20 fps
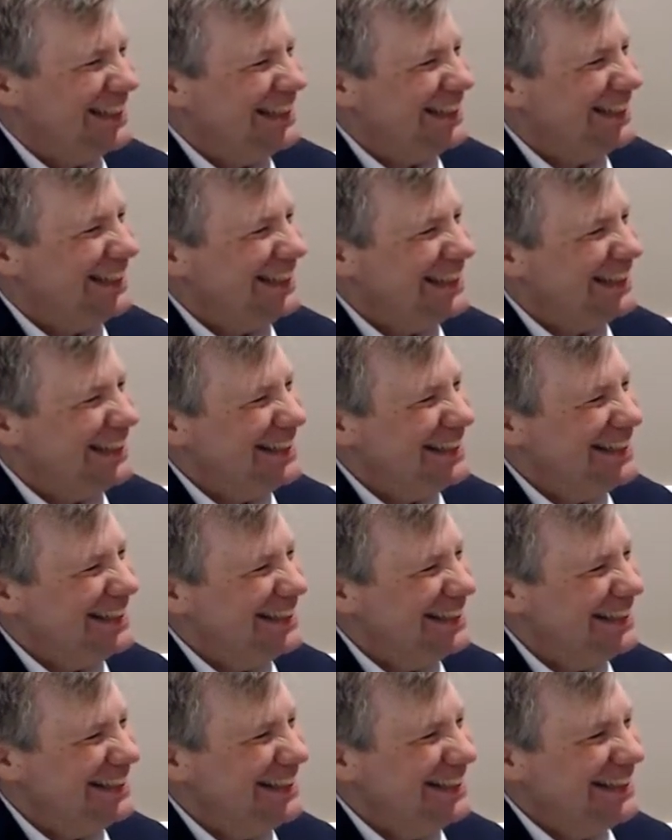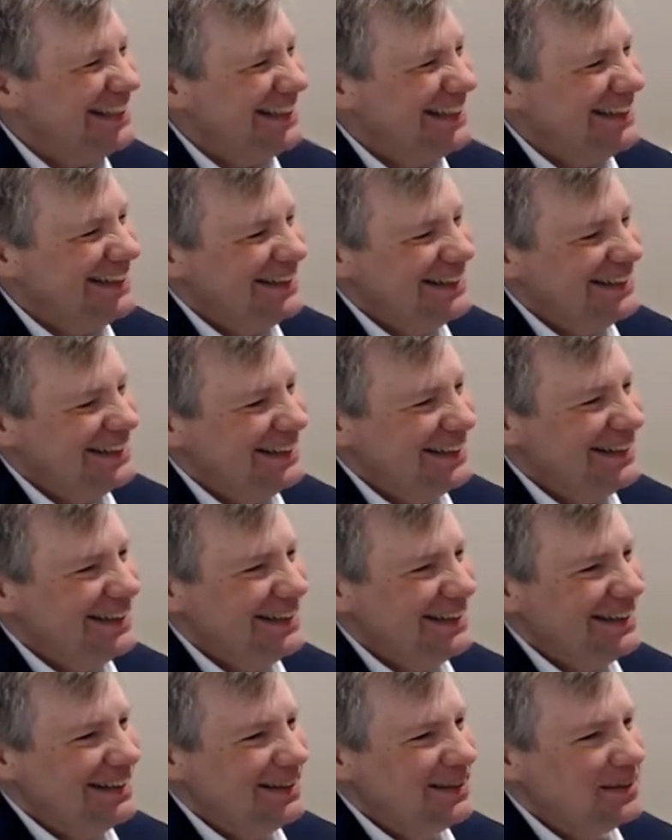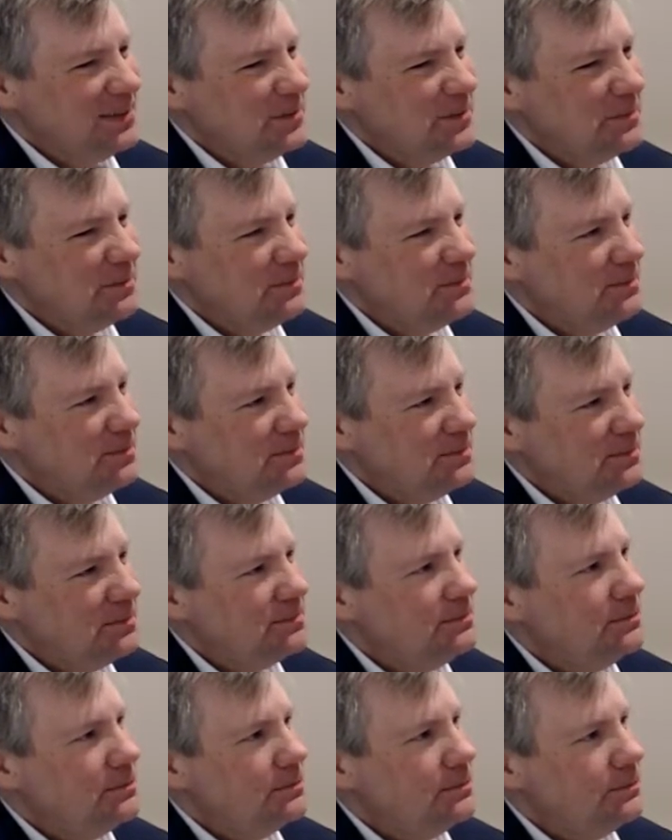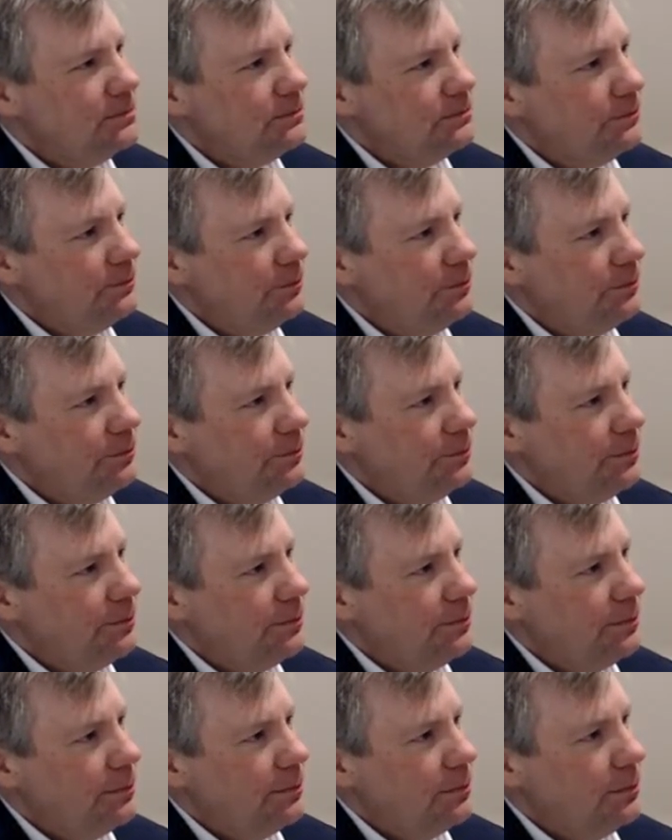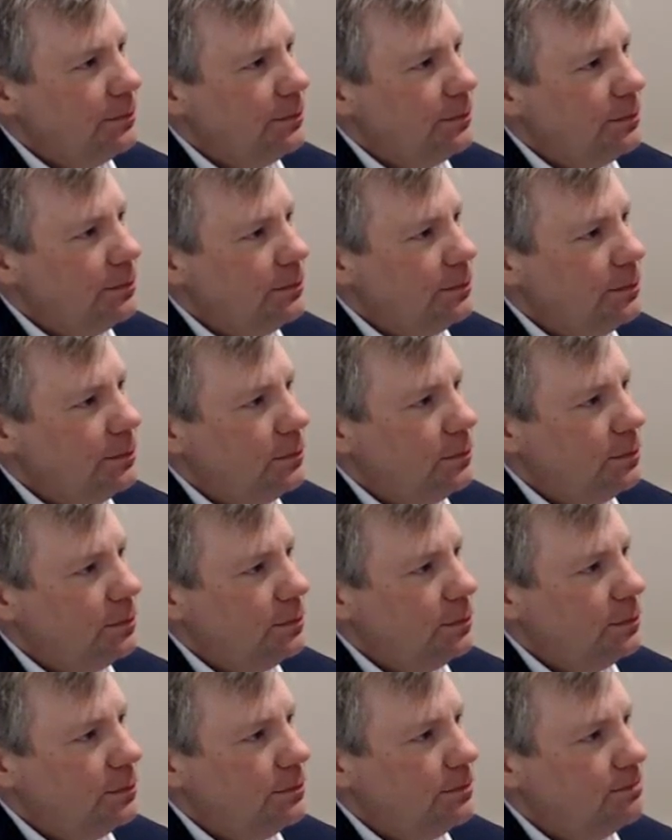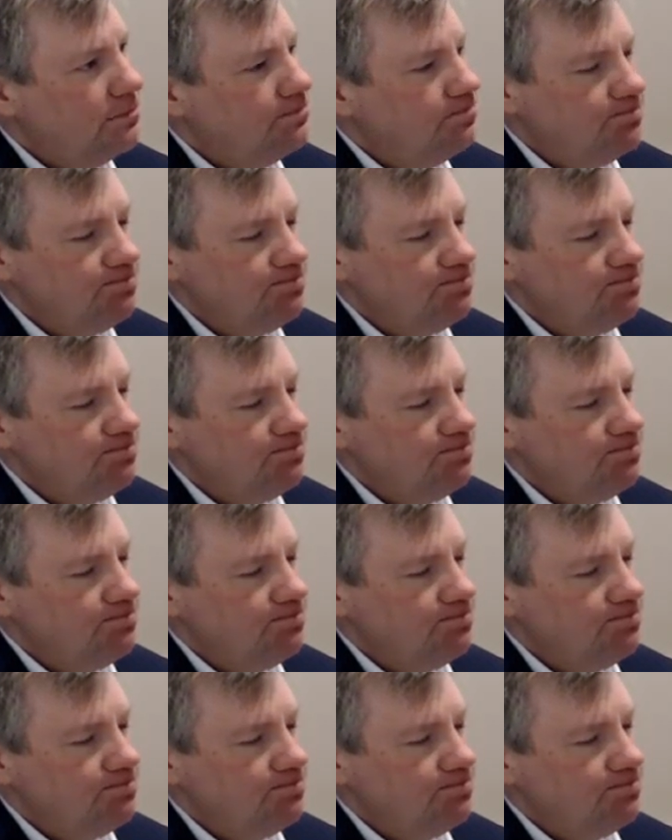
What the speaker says: No words are spoken by the person on screen.